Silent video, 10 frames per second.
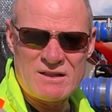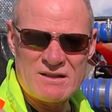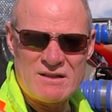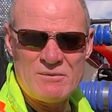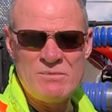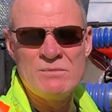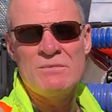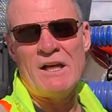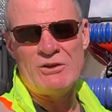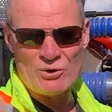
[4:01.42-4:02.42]
system,
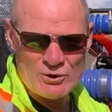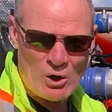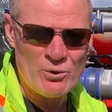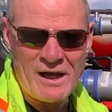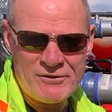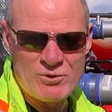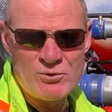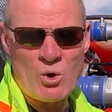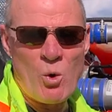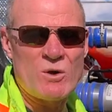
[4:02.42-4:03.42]
and you'll know that through
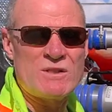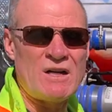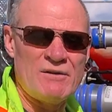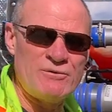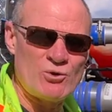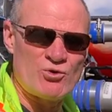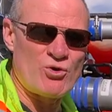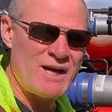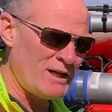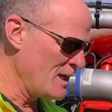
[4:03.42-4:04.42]
the course of your
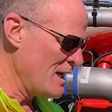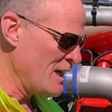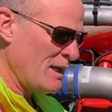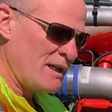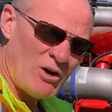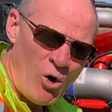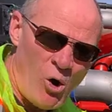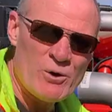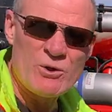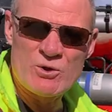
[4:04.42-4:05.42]
training. Get
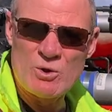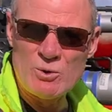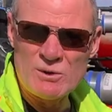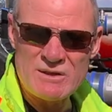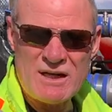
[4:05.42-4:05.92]
all your tools